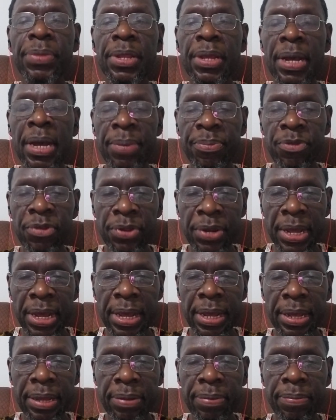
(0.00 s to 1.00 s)
up
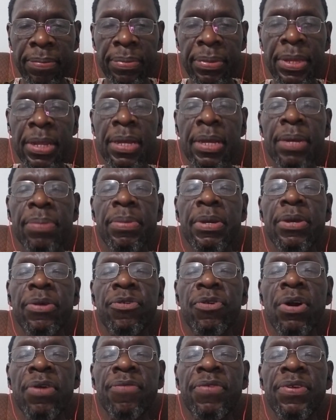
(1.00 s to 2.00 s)
today. Because
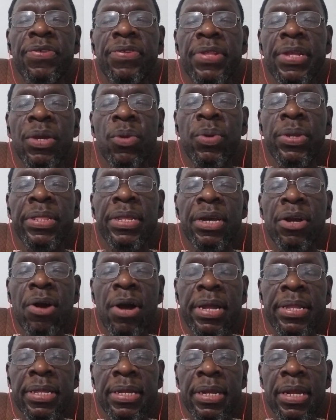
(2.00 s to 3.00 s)
obviously, when the
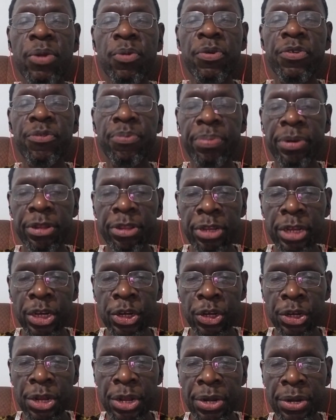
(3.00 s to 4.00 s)
continent was
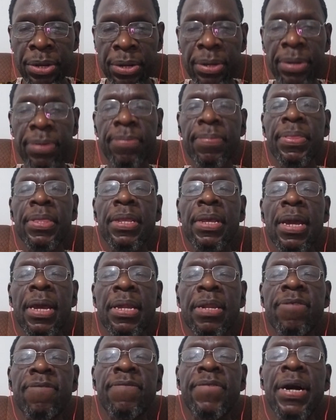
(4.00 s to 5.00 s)
partitioned and
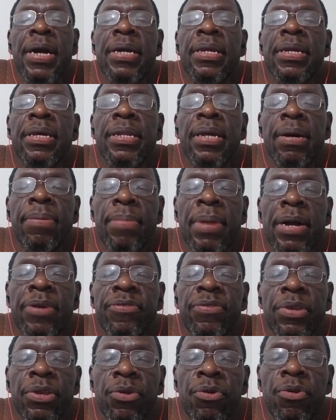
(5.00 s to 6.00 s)
divided amongst
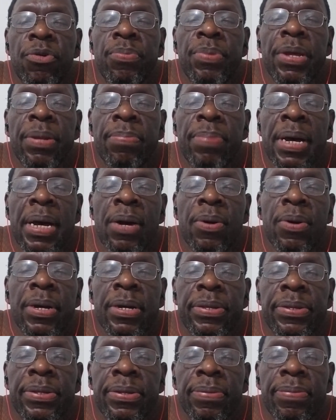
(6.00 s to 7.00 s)
the European
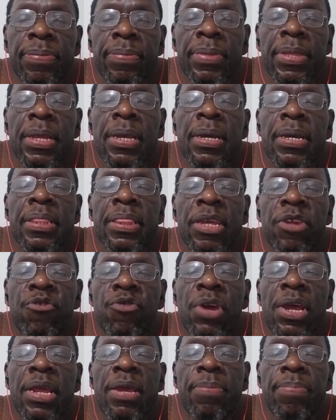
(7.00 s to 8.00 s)
powers, the
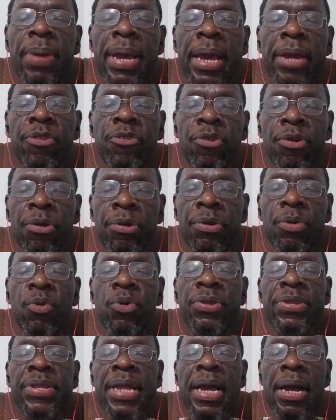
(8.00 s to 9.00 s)
trading pattern
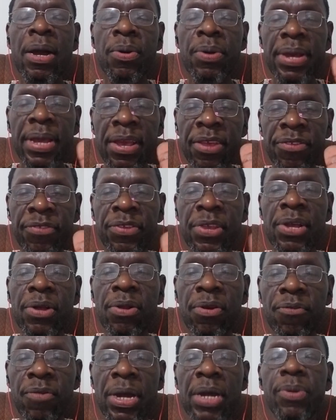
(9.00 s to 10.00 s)
was now a single
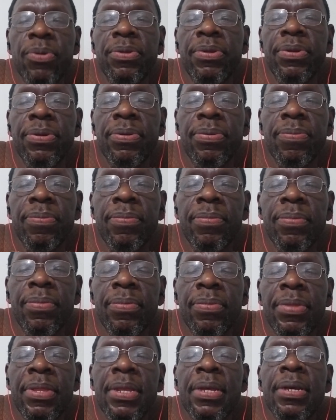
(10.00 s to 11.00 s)
route.
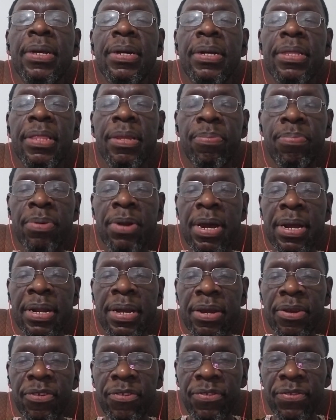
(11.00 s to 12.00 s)
The
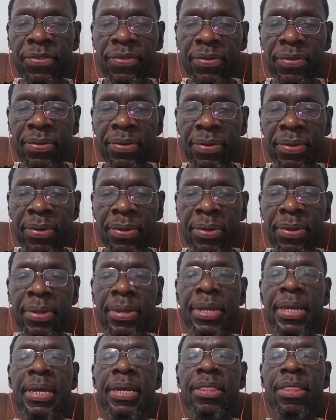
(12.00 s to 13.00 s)
products,
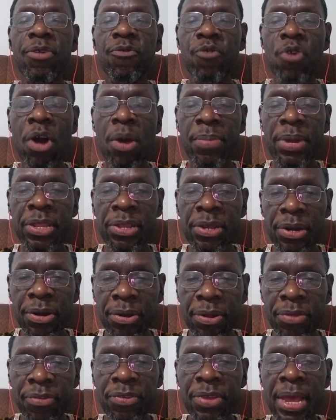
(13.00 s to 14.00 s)
the raw
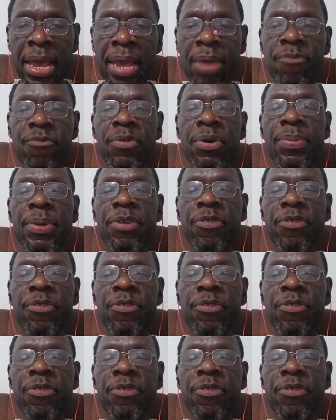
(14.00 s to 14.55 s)
materials came from a